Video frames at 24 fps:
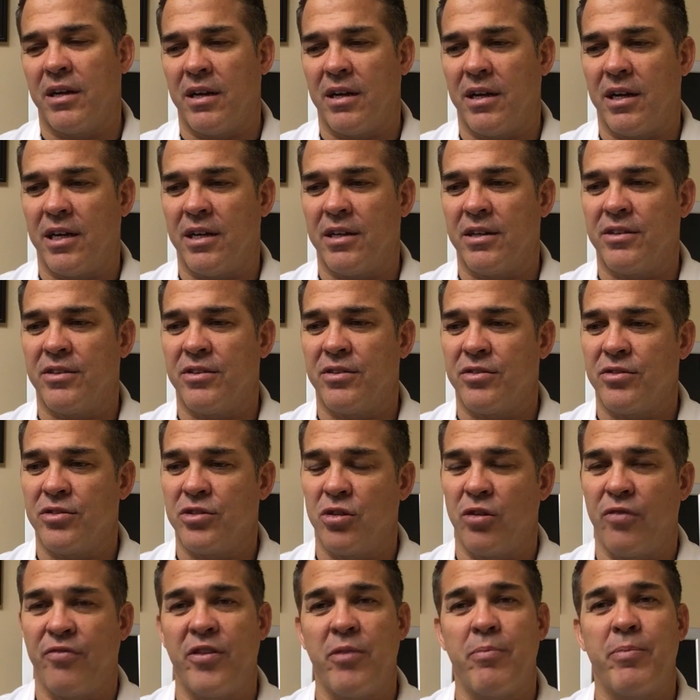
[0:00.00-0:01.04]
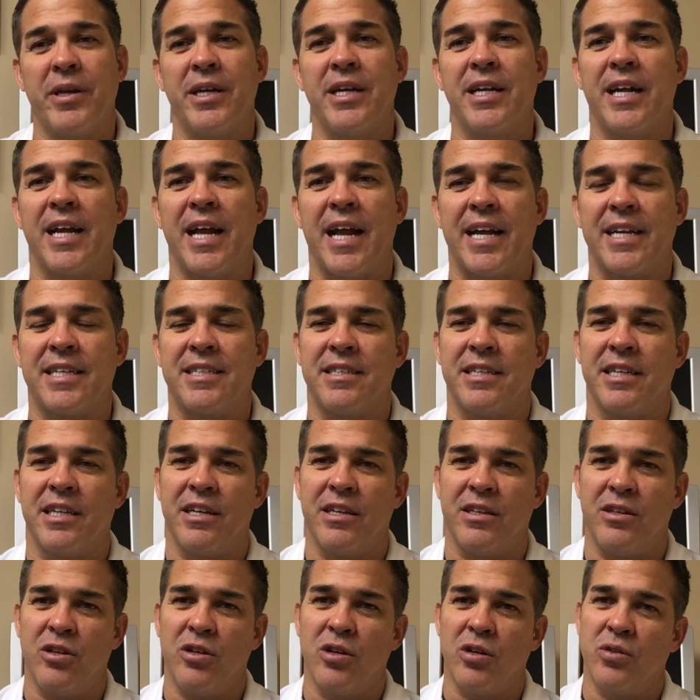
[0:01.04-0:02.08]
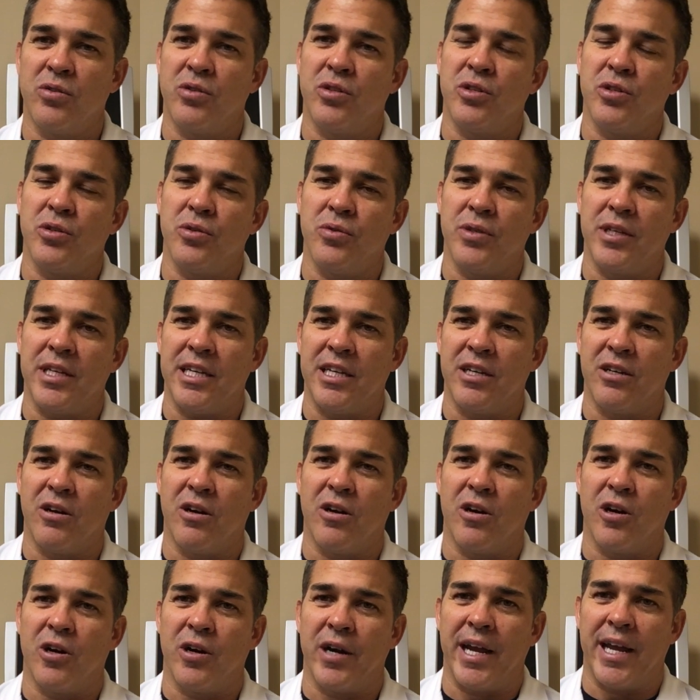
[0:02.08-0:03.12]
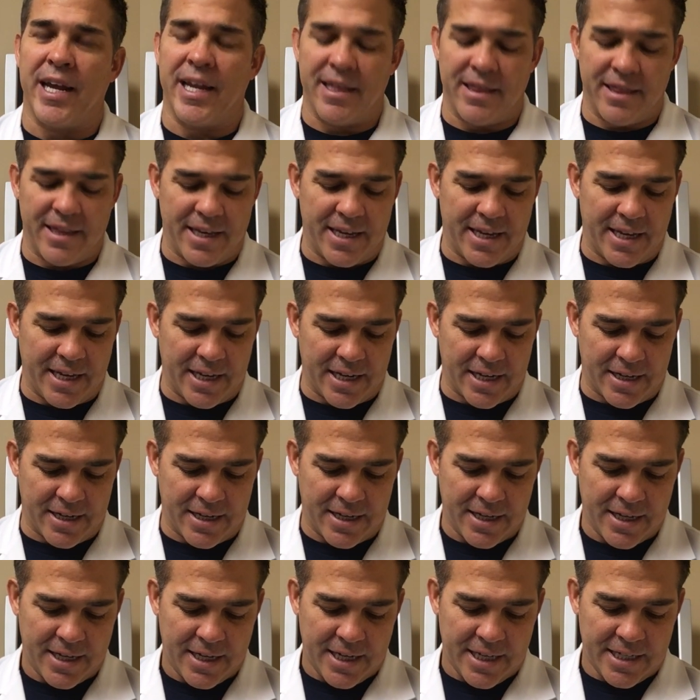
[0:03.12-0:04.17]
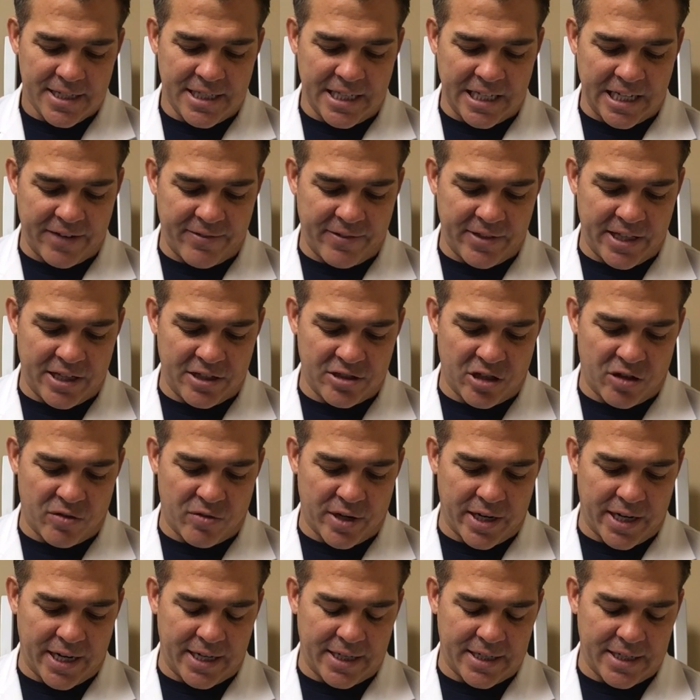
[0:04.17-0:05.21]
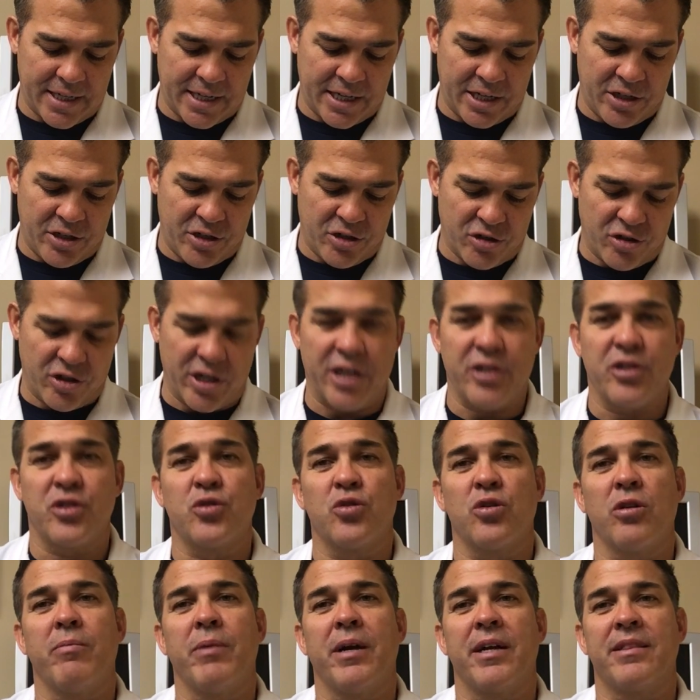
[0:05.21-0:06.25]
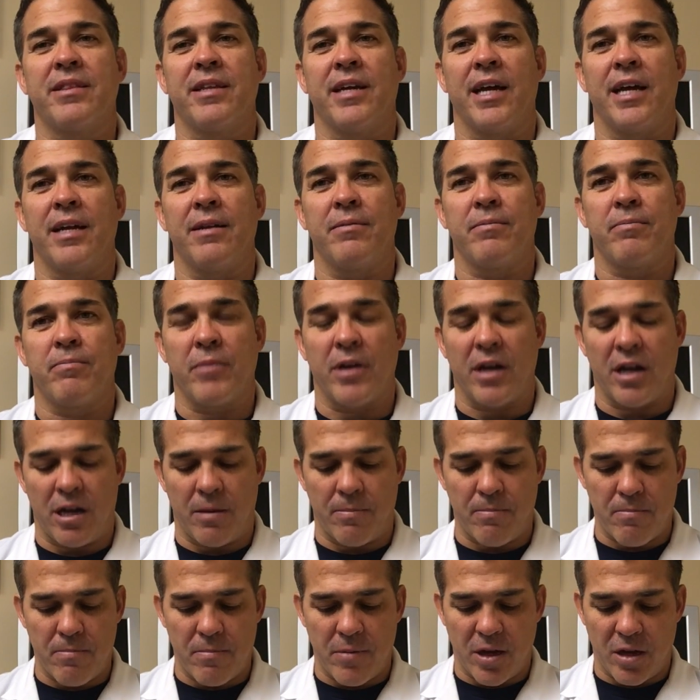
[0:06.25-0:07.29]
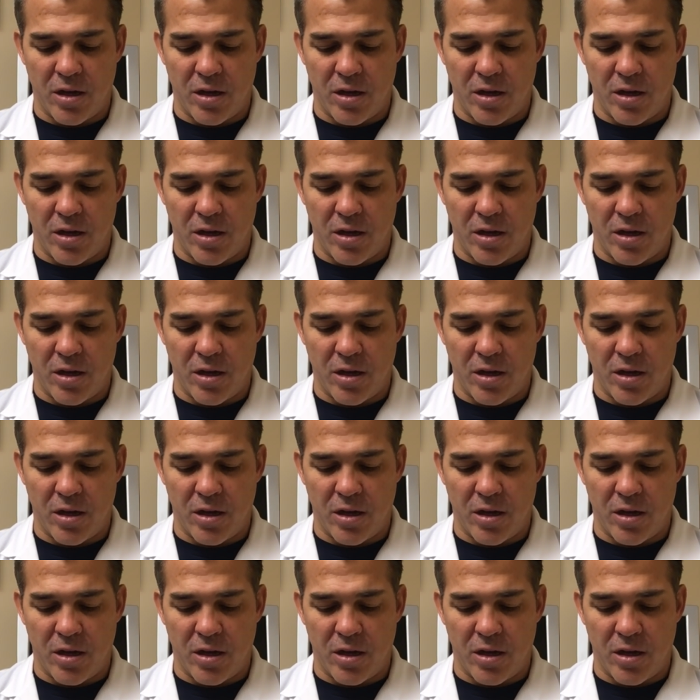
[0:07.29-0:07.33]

Uh, so if you've been in an accident and you go to the ER and they uh, say everything's all right and you're not sure about that, um,